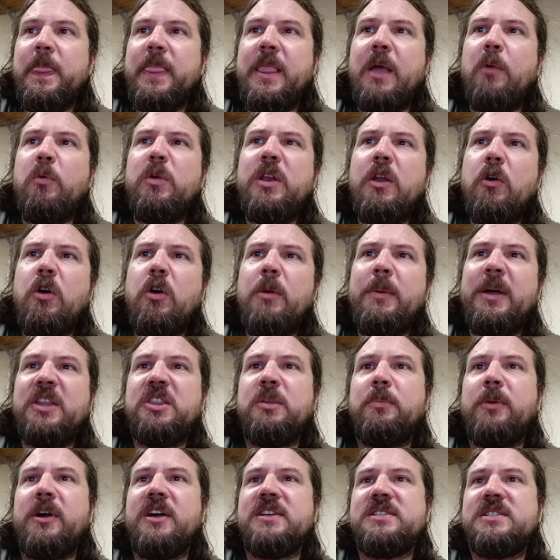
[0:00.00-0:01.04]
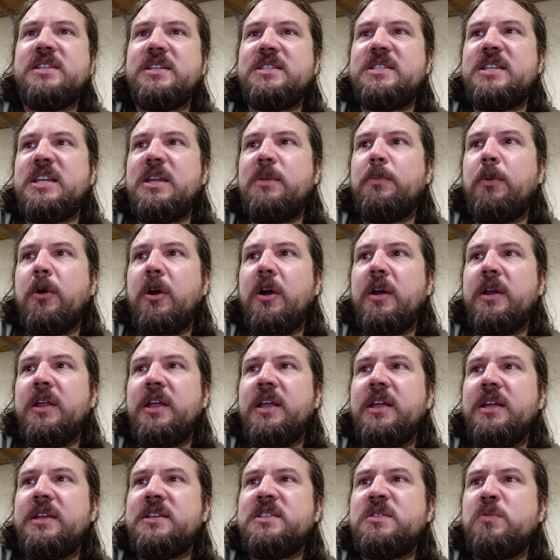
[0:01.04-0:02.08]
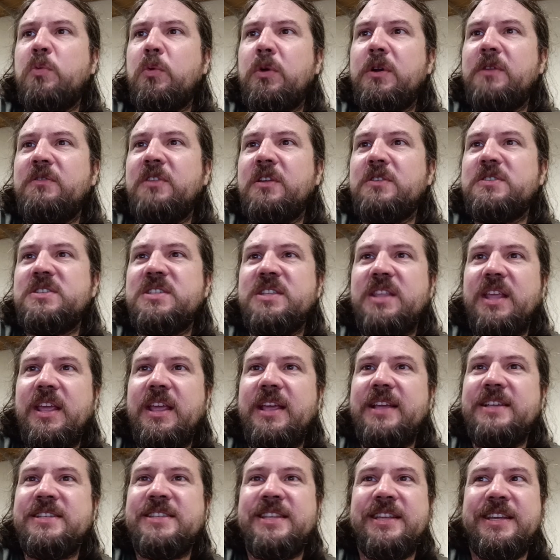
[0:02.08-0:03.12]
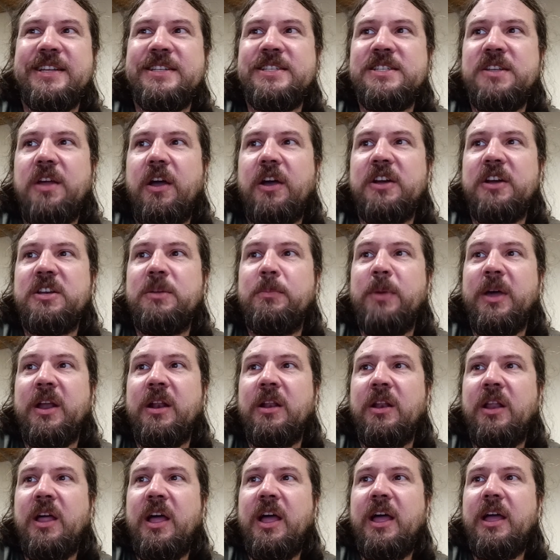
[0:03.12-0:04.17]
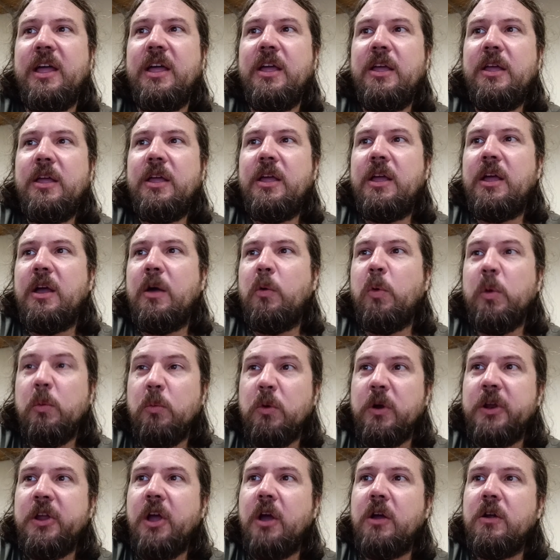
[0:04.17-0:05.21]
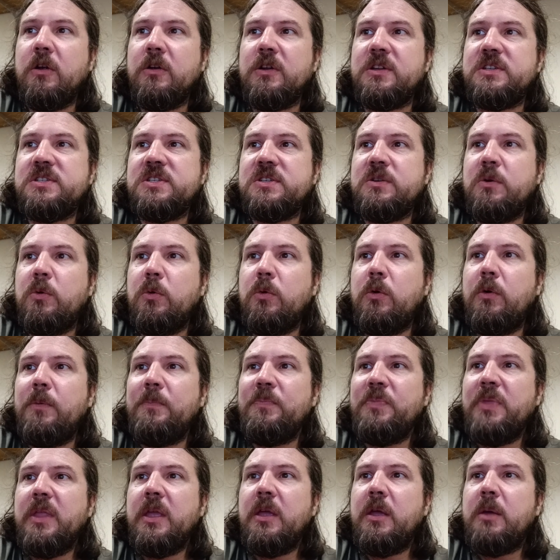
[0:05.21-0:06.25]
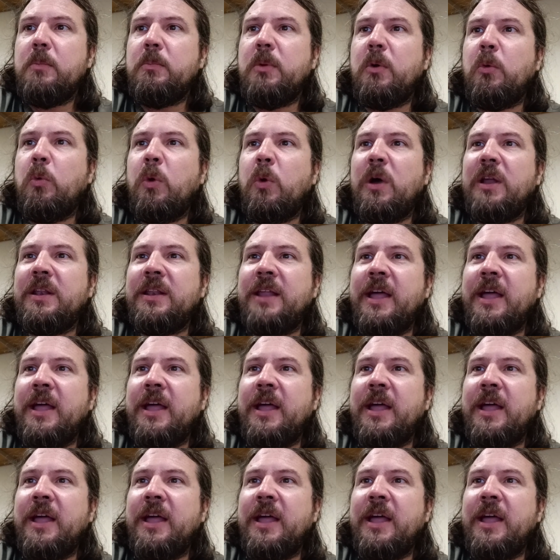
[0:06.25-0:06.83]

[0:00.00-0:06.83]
Now, we know about the Boston Tea Party. It's one of those things that gets talked about a lot when we're younger in school, but what